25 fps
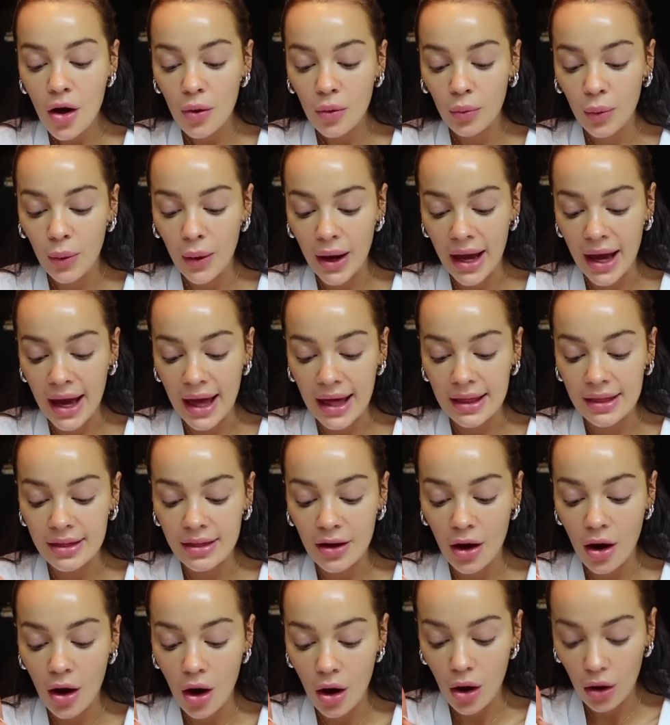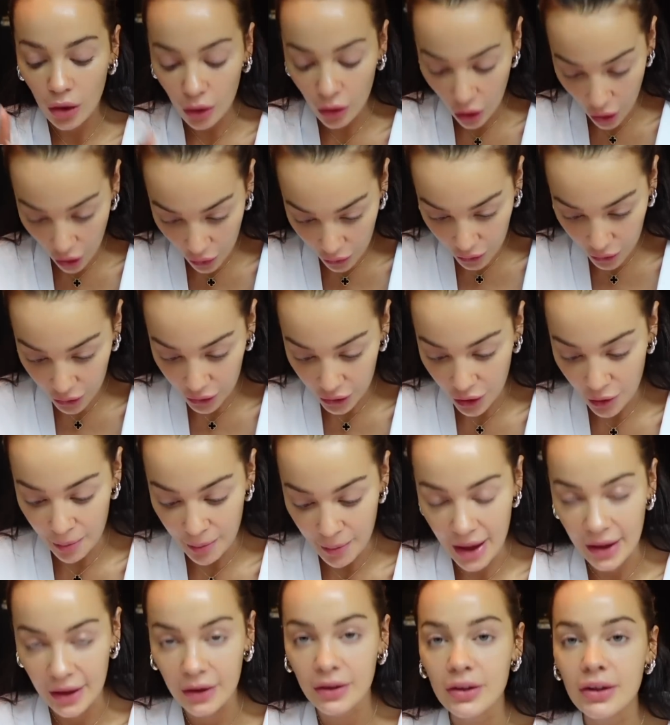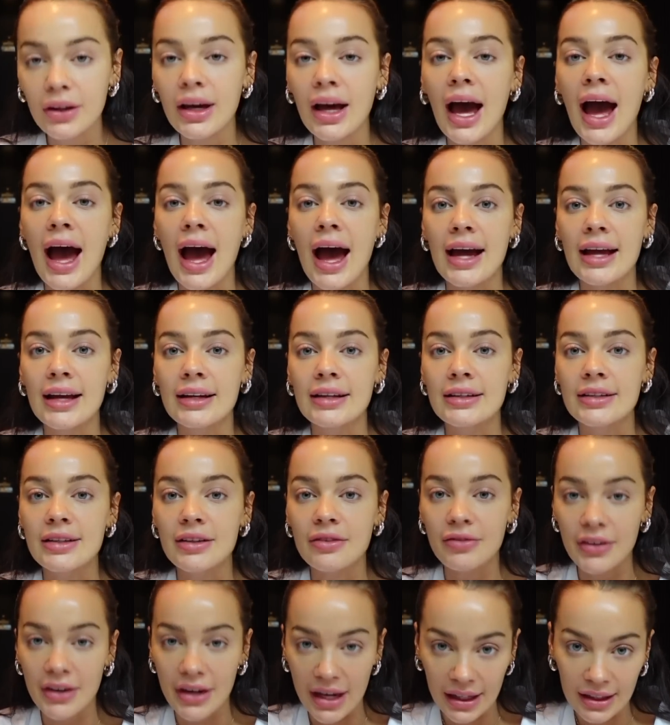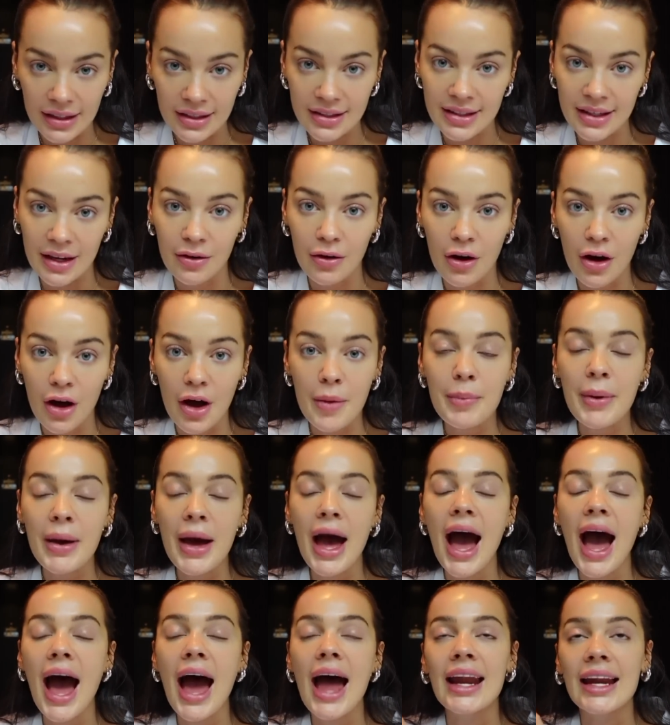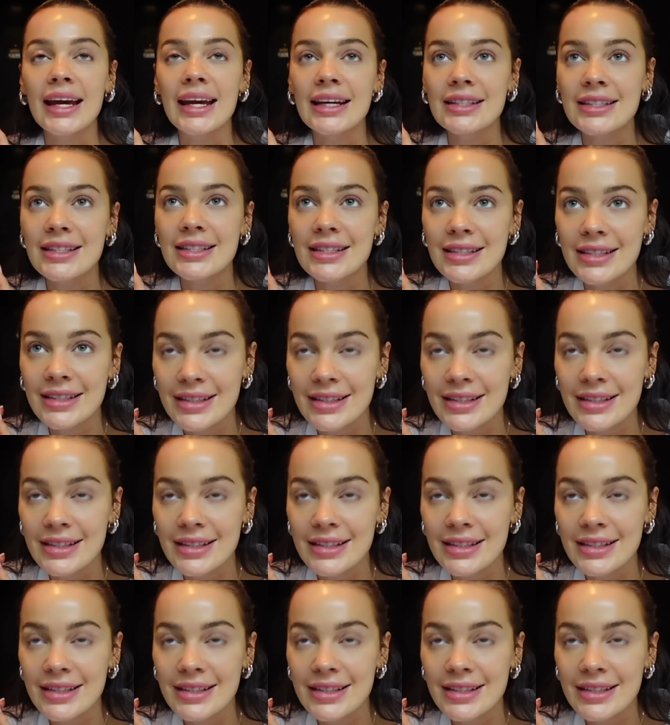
with coconut milk and vanilla syrup, and it is